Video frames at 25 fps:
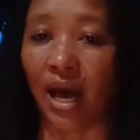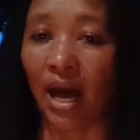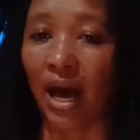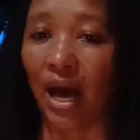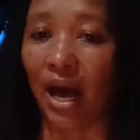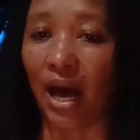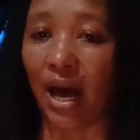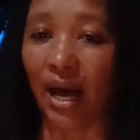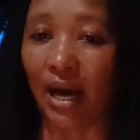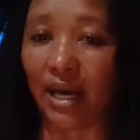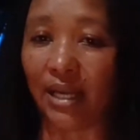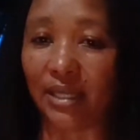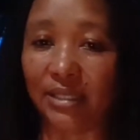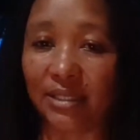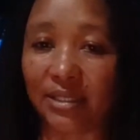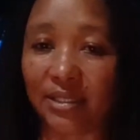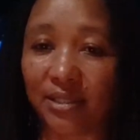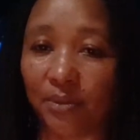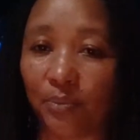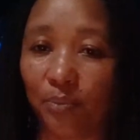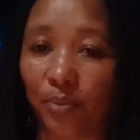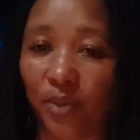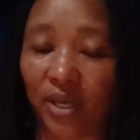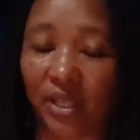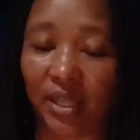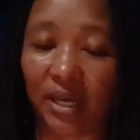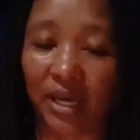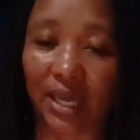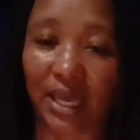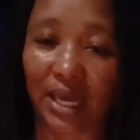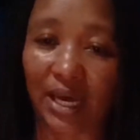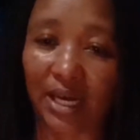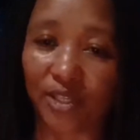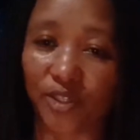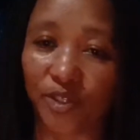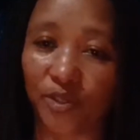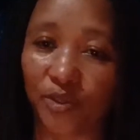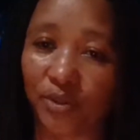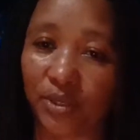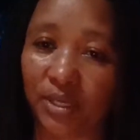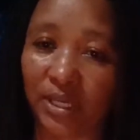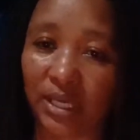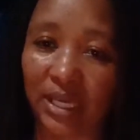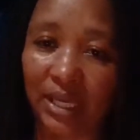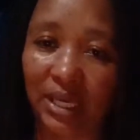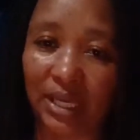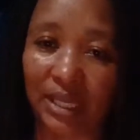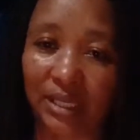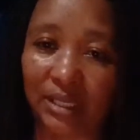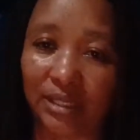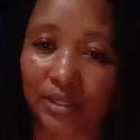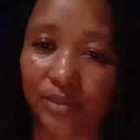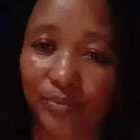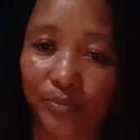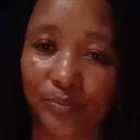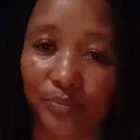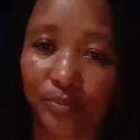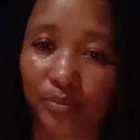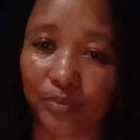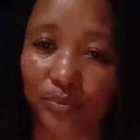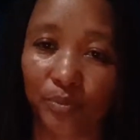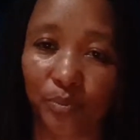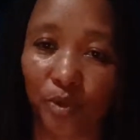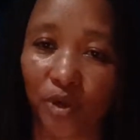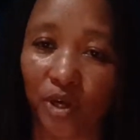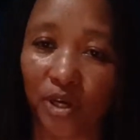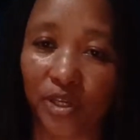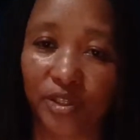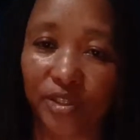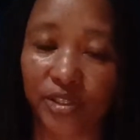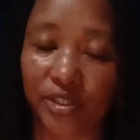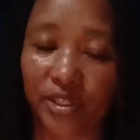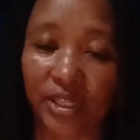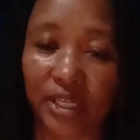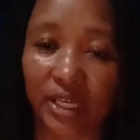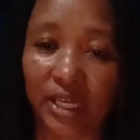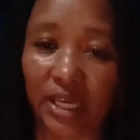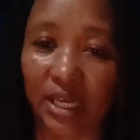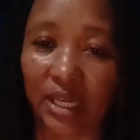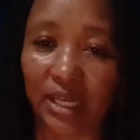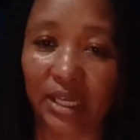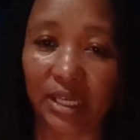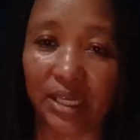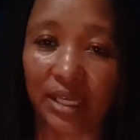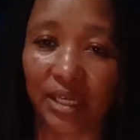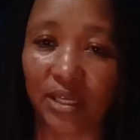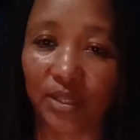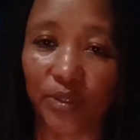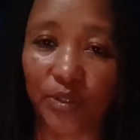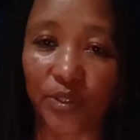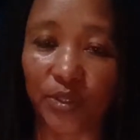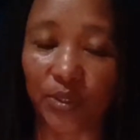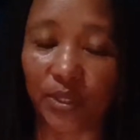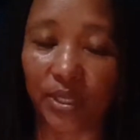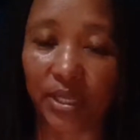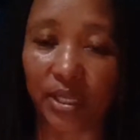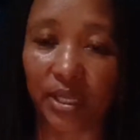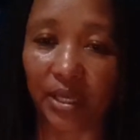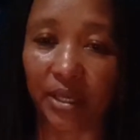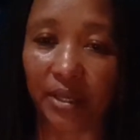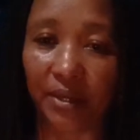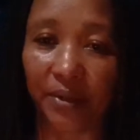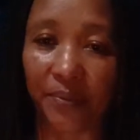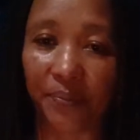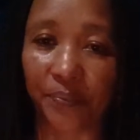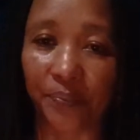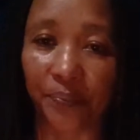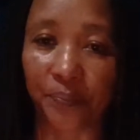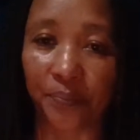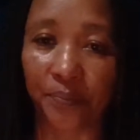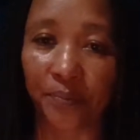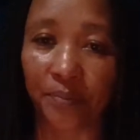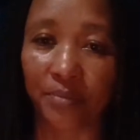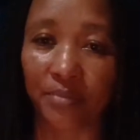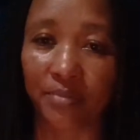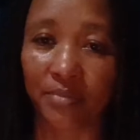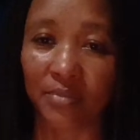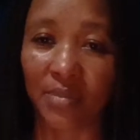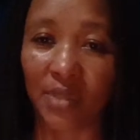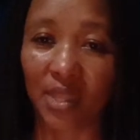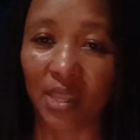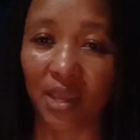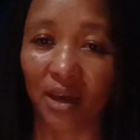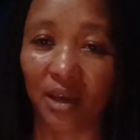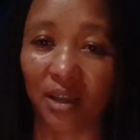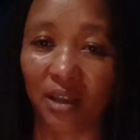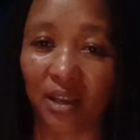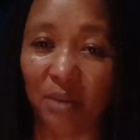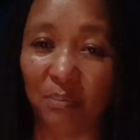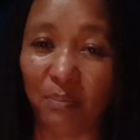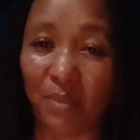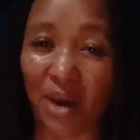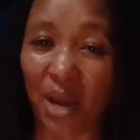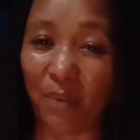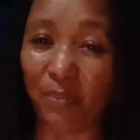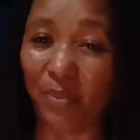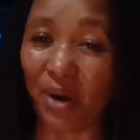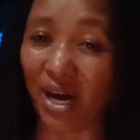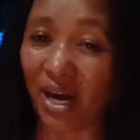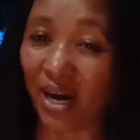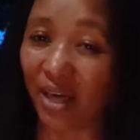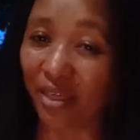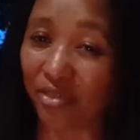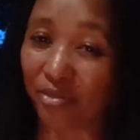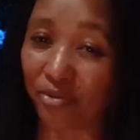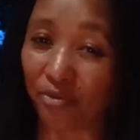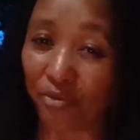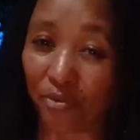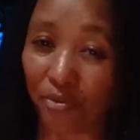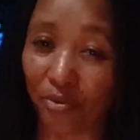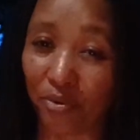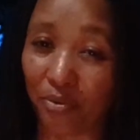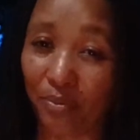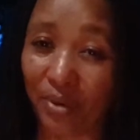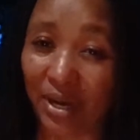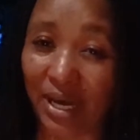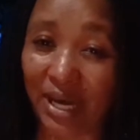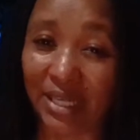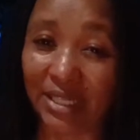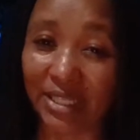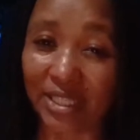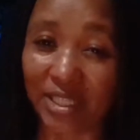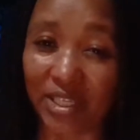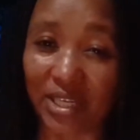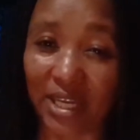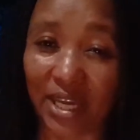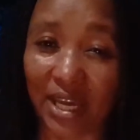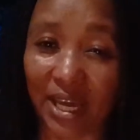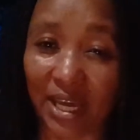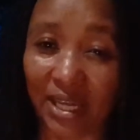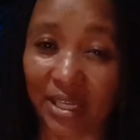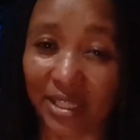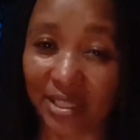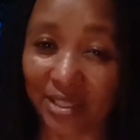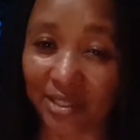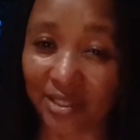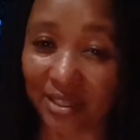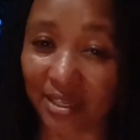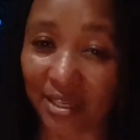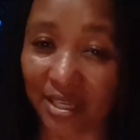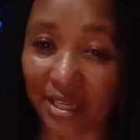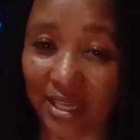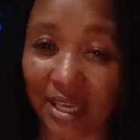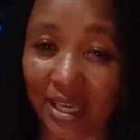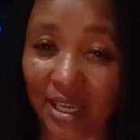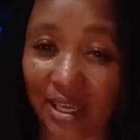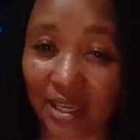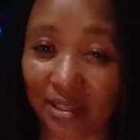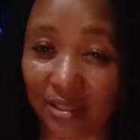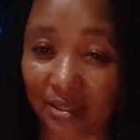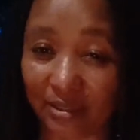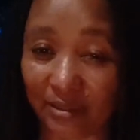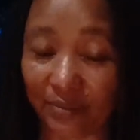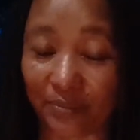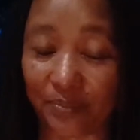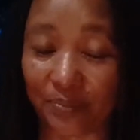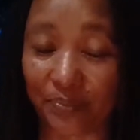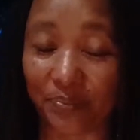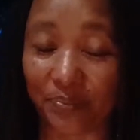And mother cat took the kitten, brought the kitten into my bathroom, and she ate the kitten.